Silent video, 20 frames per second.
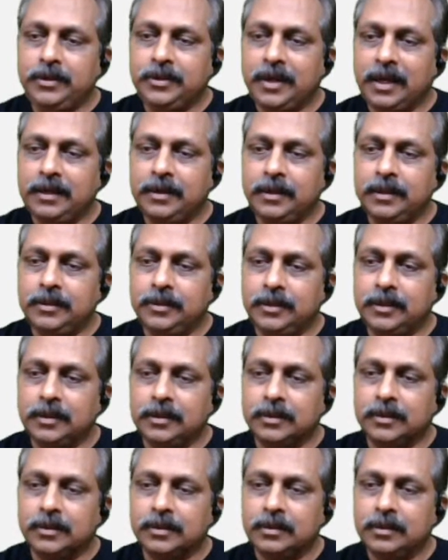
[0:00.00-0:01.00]

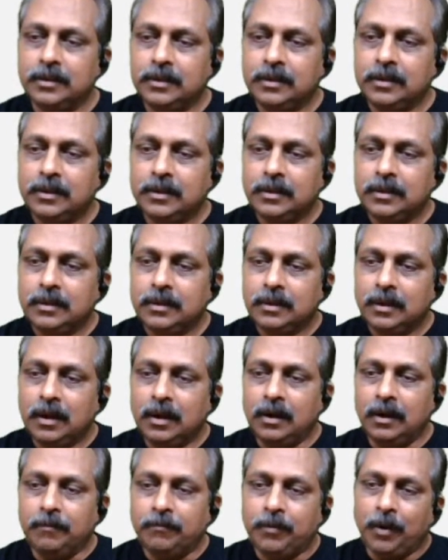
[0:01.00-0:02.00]
sentences.
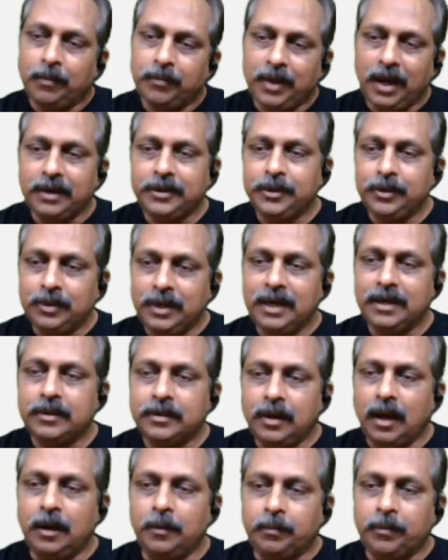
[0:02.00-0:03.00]
From that you get
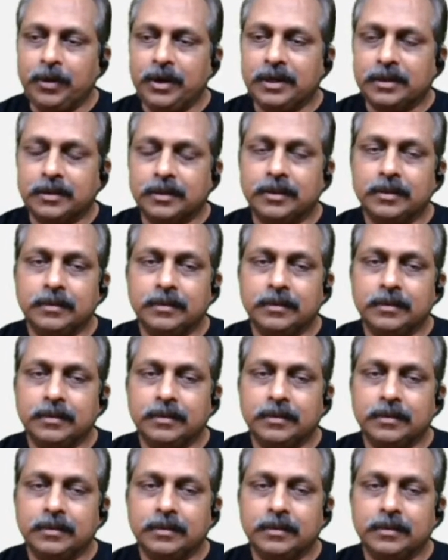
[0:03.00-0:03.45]
culprit.